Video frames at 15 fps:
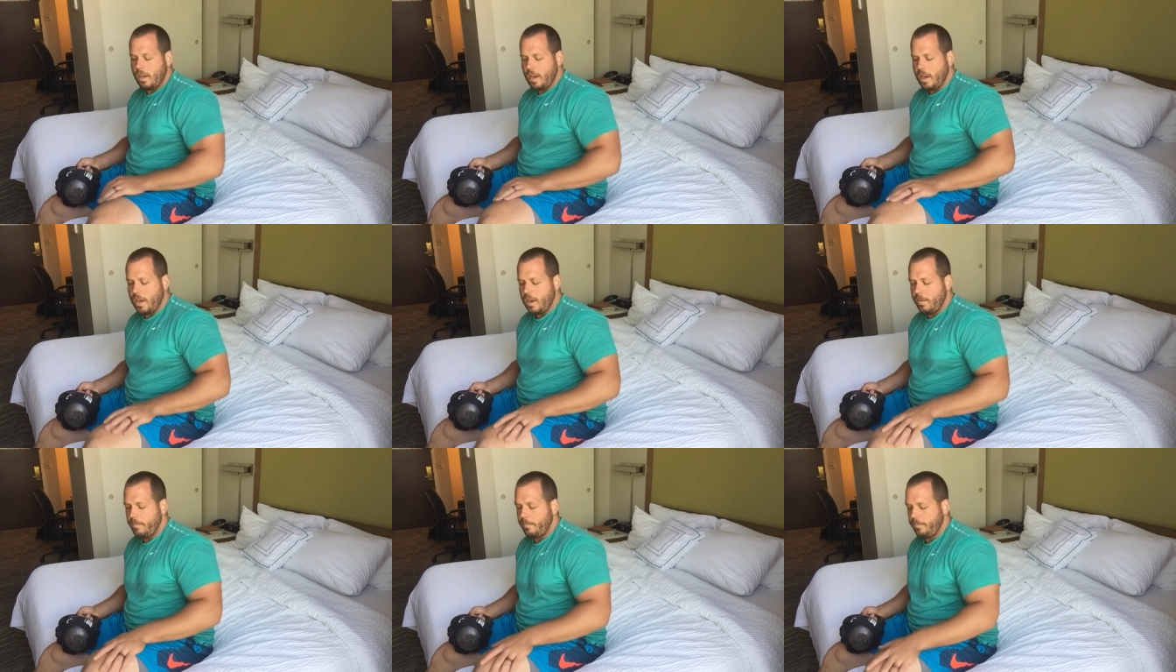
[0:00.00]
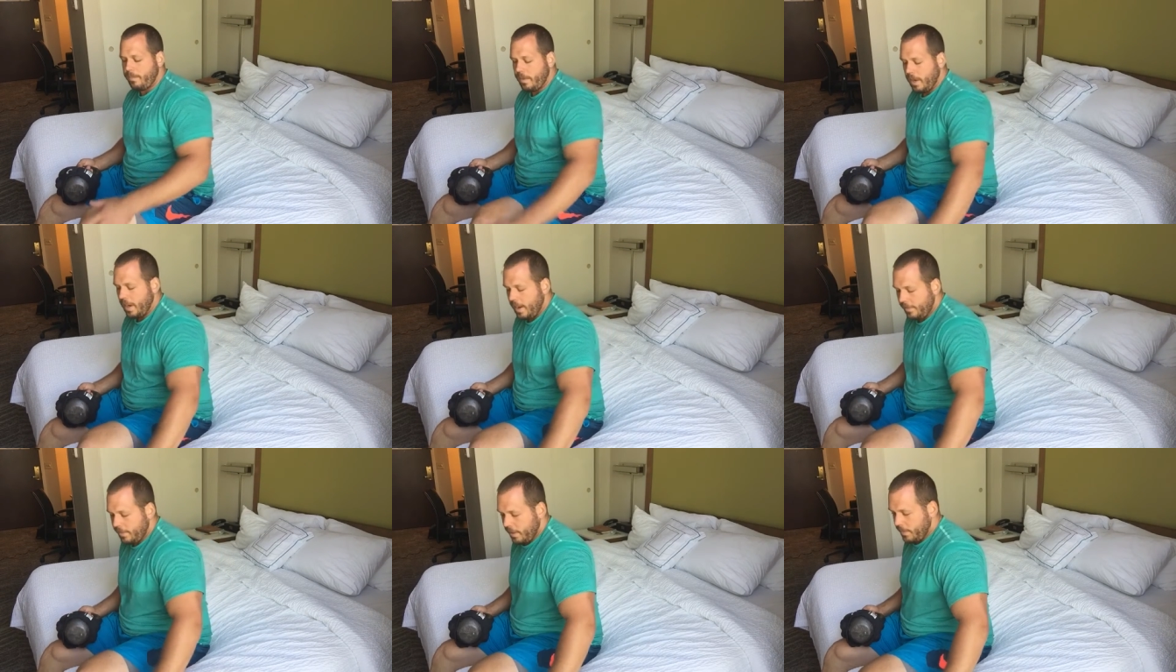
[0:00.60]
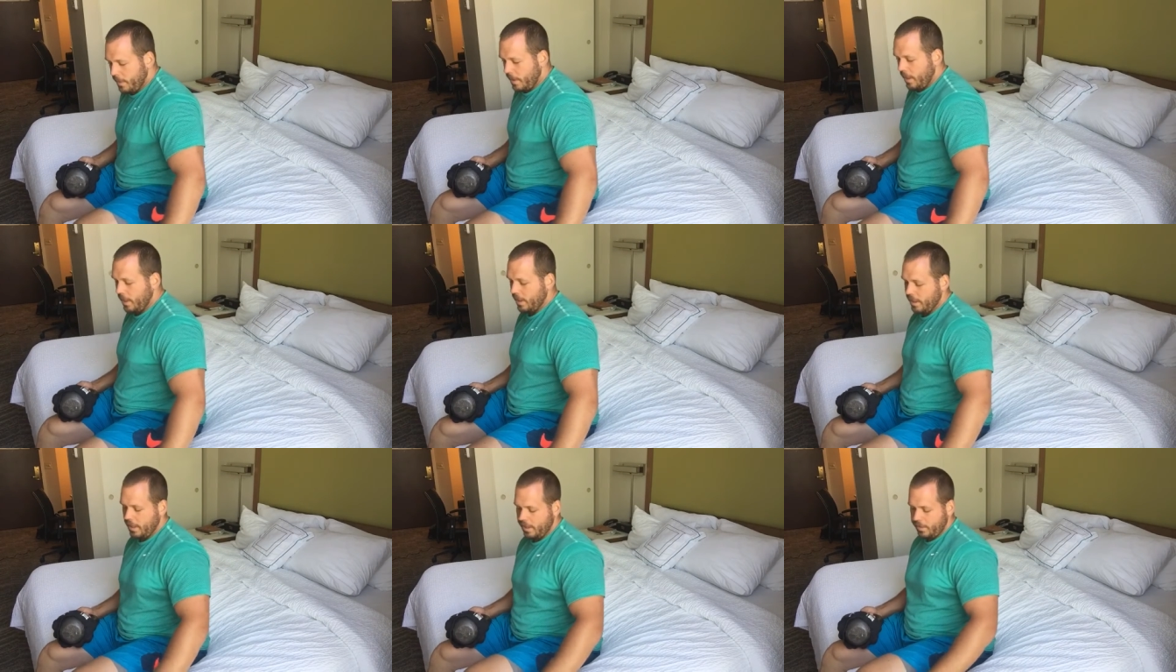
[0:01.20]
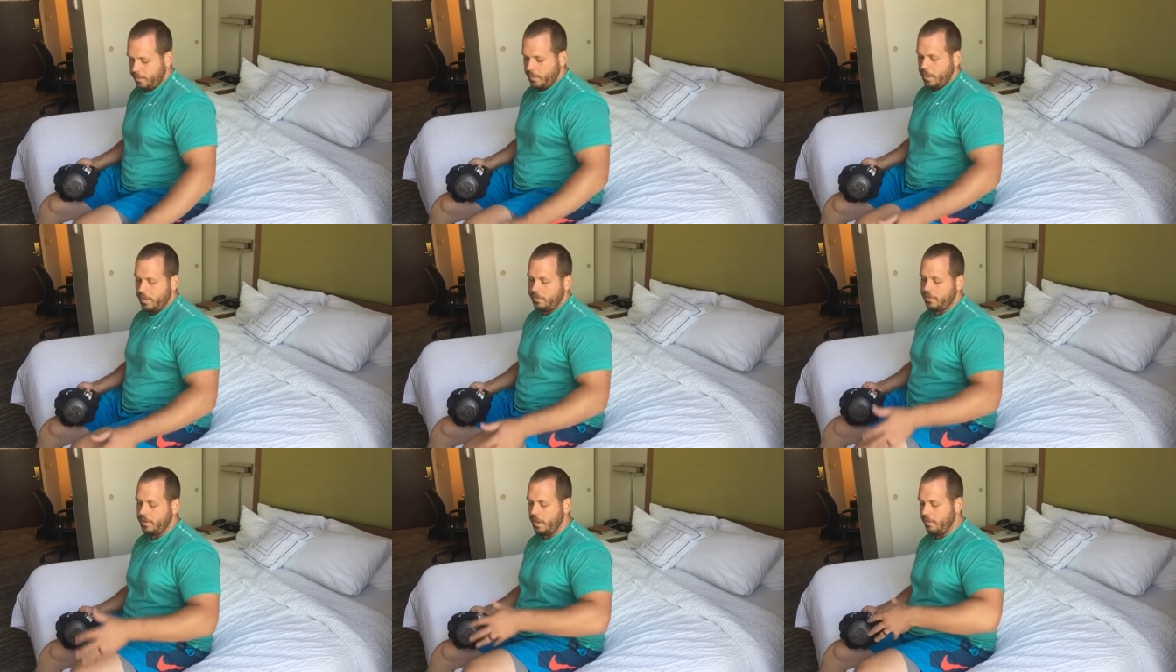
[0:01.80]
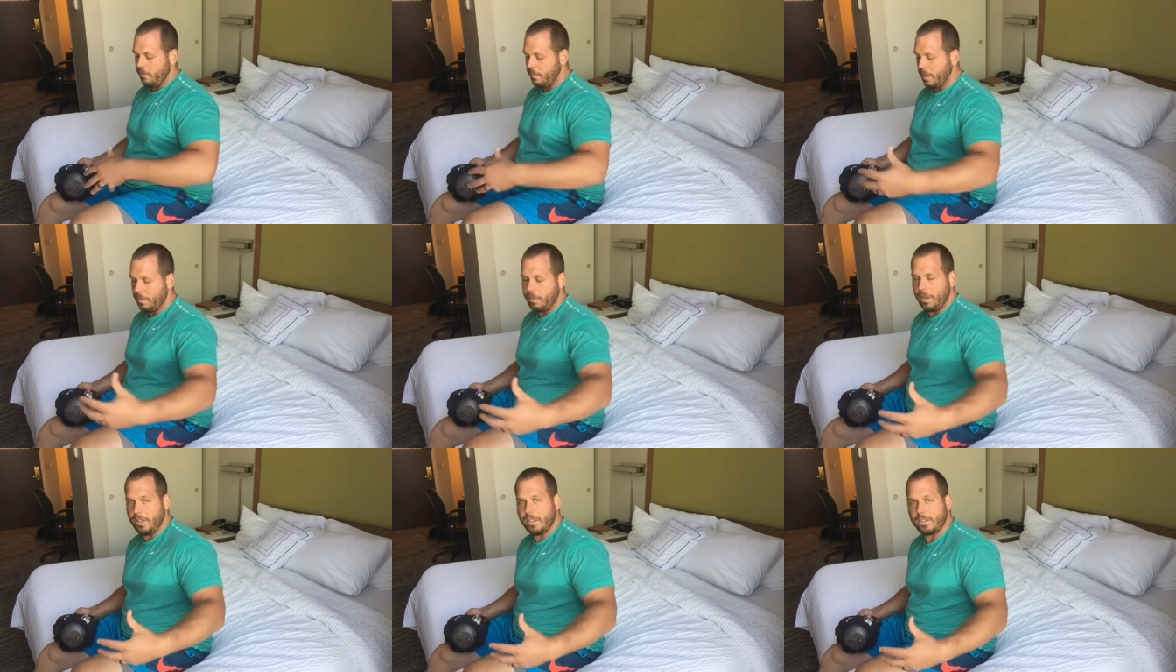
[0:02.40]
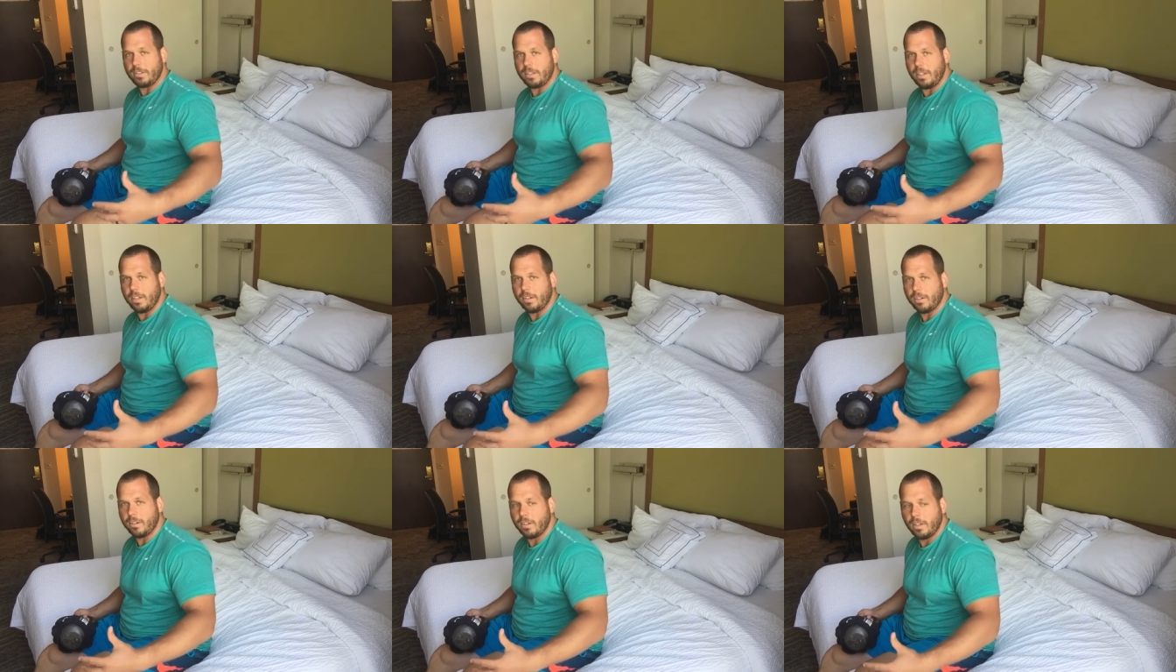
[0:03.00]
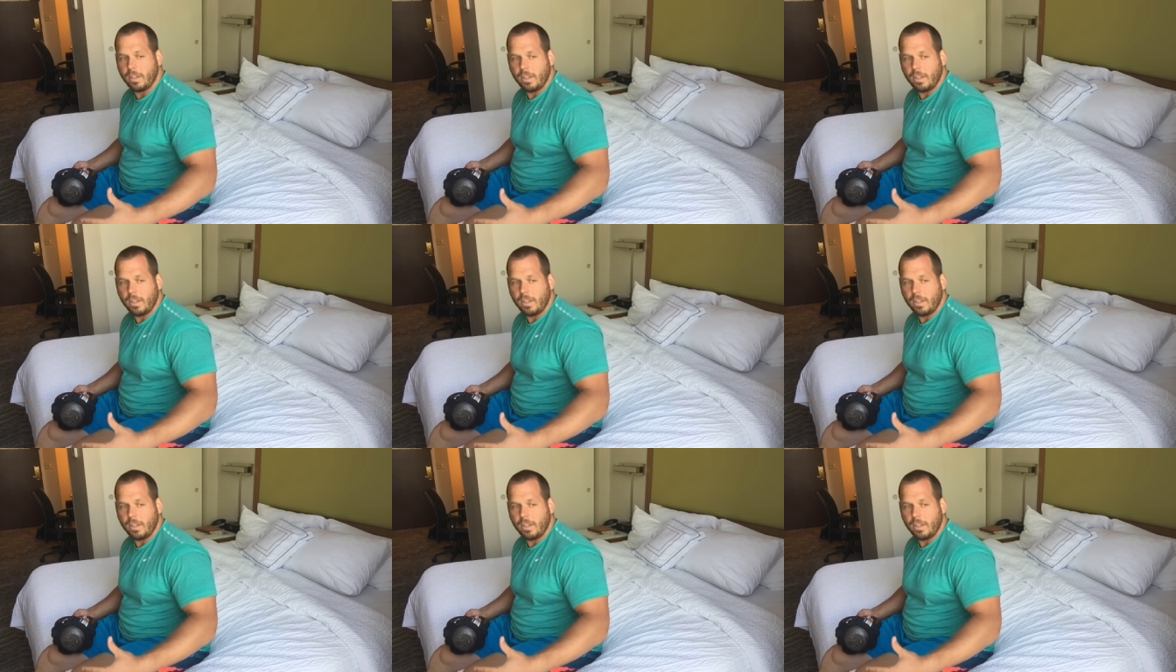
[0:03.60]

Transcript: um, I have something like the X-Wife, so I have a big piece of steel.